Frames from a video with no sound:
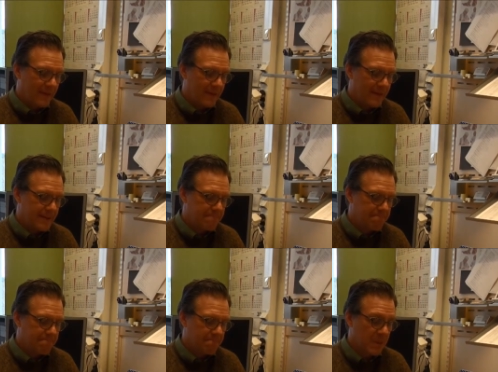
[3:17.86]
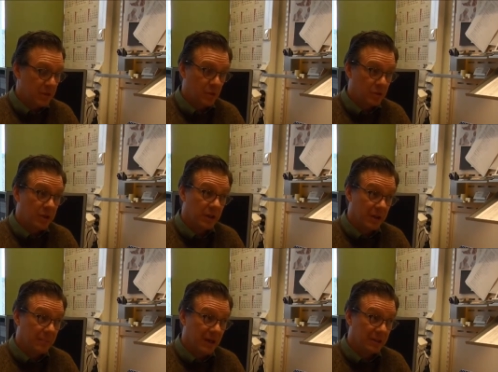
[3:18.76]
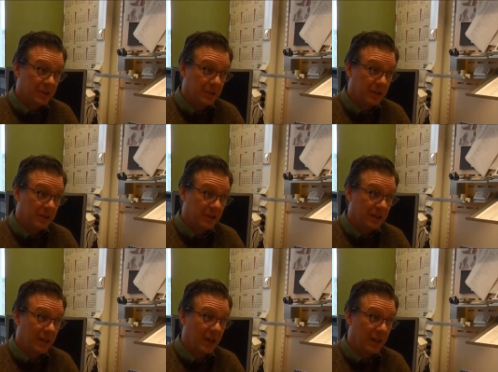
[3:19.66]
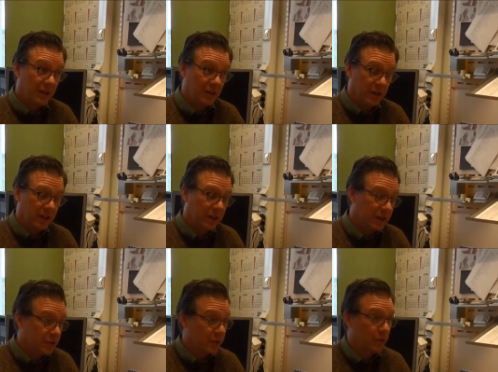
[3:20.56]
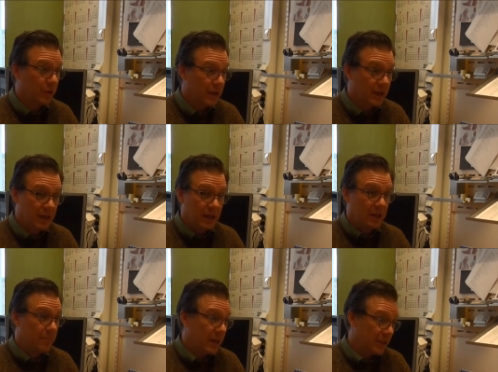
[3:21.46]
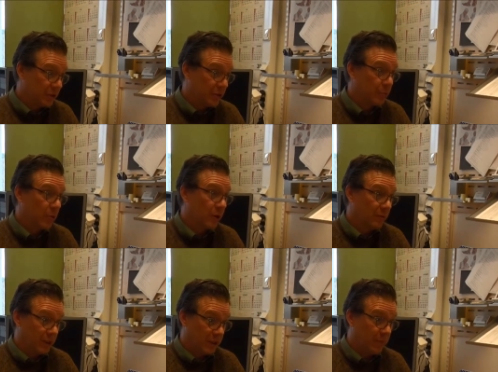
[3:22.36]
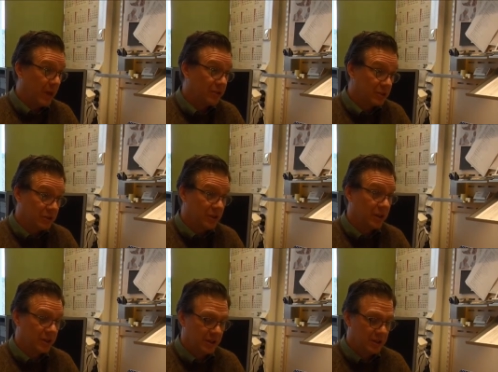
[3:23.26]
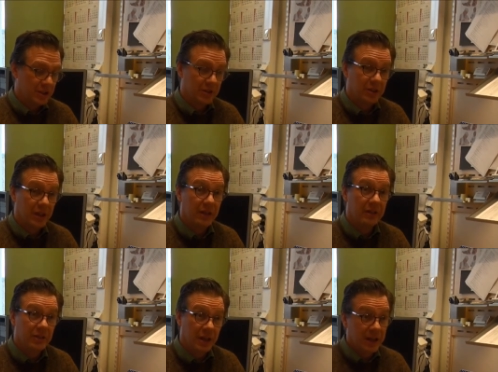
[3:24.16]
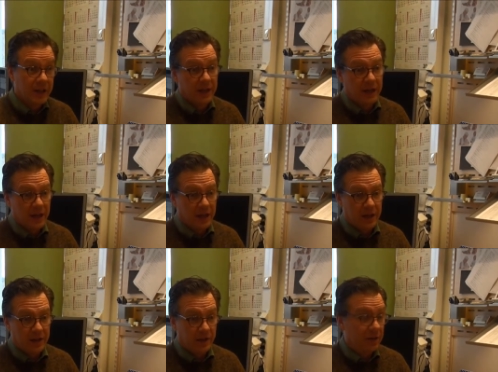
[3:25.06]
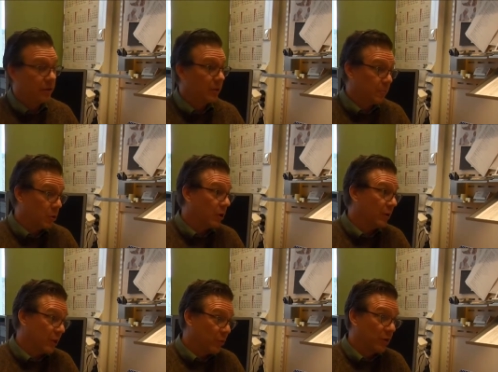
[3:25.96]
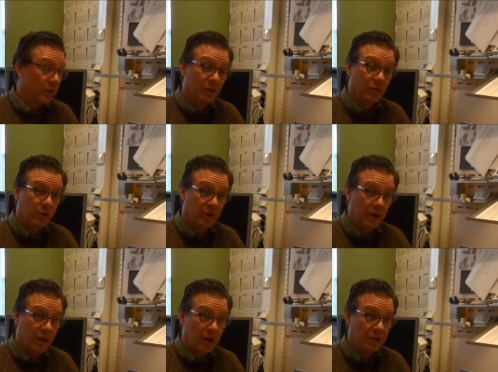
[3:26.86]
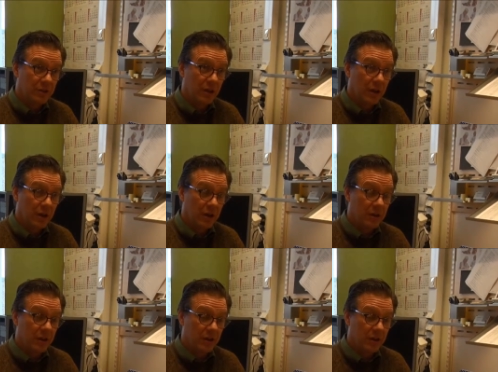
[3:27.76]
um, notion of capacity building and linking it to the master's program, like the master's in indigenous studies, uh, the, the program that we're going to uh, uh,